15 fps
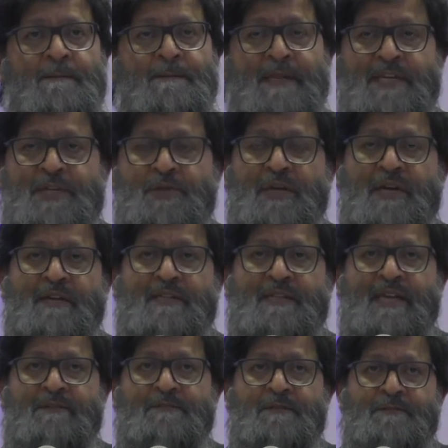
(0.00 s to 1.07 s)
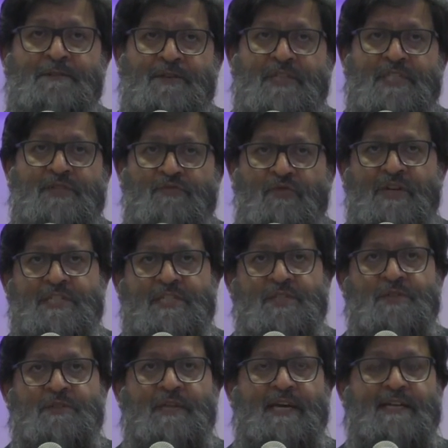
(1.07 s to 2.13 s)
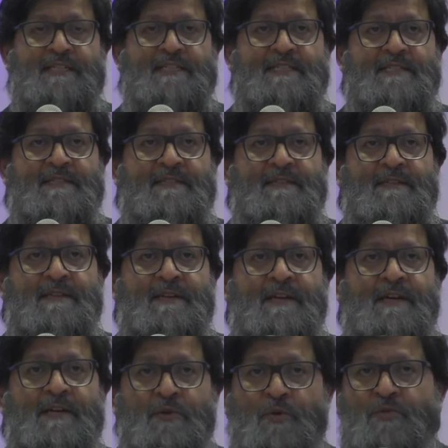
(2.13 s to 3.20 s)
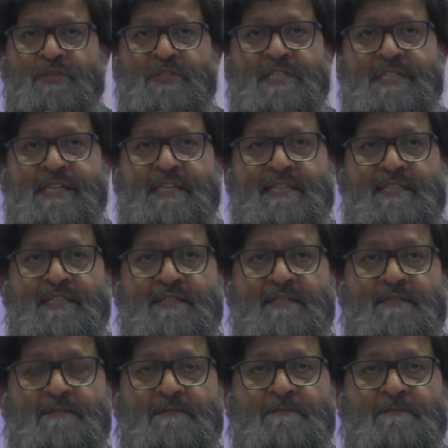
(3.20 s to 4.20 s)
They have the first right to that, not the state.